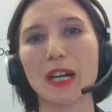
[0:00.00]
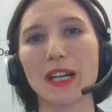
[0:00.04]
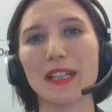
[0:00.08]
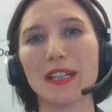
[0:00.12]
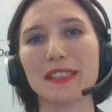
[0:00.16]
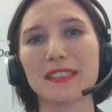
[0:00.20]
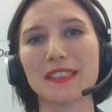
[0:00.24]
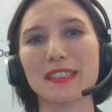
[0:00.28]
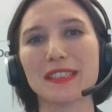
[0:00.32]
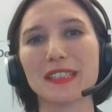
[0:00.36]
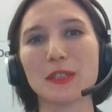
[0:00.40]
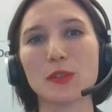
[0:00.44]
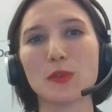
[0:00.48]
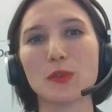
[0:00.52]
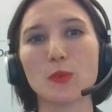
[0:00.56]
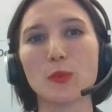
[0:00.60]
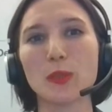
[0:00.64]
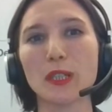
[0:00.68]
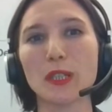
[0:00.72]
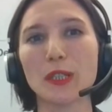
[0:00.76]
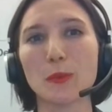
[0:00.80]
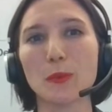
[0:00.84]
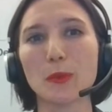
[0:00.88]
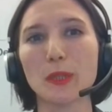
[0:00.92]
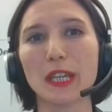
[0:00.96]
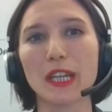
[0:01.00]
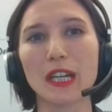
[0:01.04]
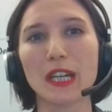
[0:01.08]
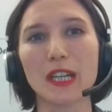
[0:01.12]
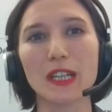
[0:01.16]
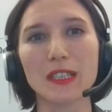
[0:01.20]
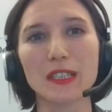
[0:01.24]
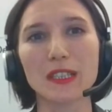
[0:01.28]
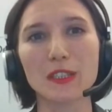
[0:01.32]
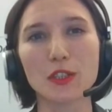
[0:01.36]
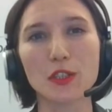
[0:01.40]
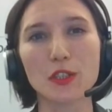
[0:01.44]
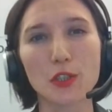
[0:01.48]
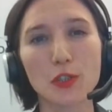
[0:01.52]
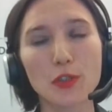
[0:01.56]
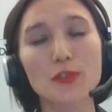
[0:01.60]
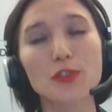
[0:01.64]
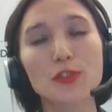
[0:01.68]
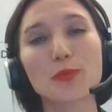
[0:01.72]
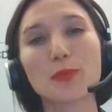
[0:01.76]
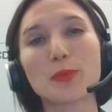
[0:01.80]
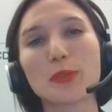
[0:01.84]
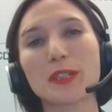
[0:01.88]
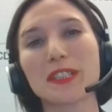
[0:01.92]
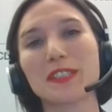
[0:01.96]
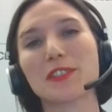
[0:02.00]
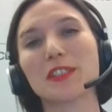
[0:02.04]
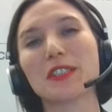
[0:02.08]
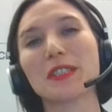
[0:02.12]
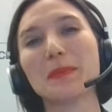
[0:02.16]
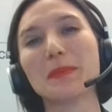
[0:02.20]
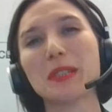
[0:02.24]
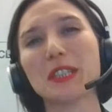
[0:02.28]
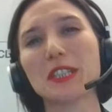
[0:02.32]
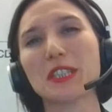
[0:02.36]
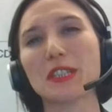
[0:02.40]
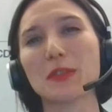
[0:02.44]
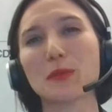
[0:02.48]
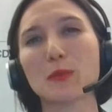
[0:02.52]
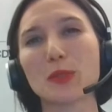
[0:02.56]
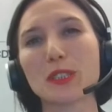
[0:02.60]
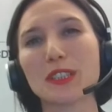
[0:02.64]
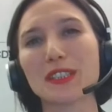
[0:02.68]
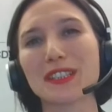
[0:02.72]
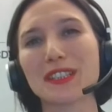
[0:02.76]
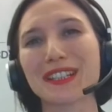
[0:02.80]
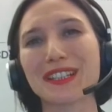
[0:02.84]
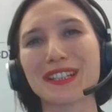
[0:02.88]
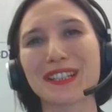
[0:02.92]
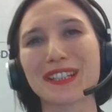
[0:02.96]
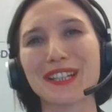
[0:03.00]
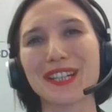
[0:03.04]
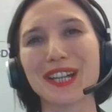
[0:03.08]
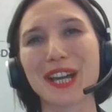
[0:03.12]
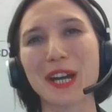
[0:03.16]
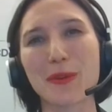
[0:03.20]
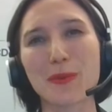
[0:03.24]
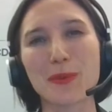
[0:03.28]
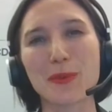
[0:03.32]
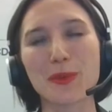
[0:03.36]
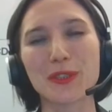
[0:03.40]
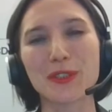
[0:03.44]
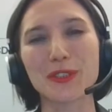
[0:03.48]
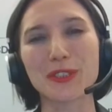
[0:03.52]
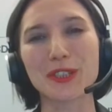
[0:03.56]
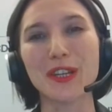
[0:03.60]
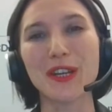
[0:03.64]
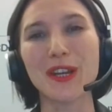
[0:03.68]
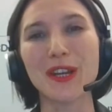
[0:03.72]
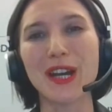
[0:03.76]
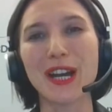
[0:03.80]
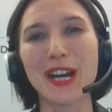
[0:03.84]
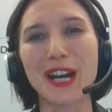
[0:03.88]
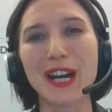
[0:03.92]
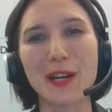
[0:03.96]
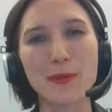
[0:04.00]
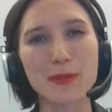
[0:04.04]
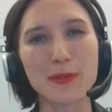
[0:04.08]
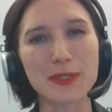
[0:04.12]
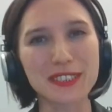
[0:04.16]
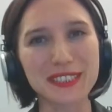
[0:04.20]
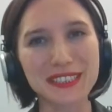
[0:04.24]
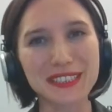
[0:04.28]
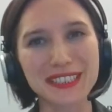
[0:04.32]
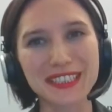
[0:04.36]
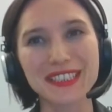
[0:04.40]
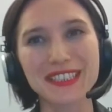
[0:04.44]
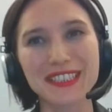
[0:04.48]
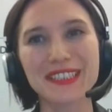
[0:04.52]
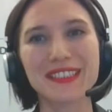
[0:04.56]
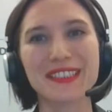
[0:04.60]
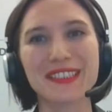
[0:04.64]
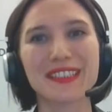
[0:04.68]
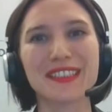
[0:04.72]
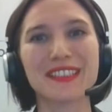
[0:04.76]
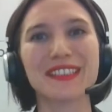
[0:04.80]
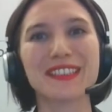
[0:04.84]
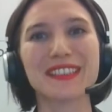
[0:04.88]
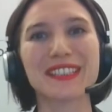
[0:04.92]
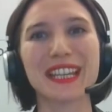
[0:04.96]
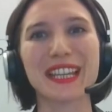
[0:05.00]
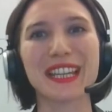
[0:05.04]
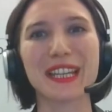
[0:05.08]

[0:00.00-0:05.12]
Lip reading: I think we are in close proximity with our citizens,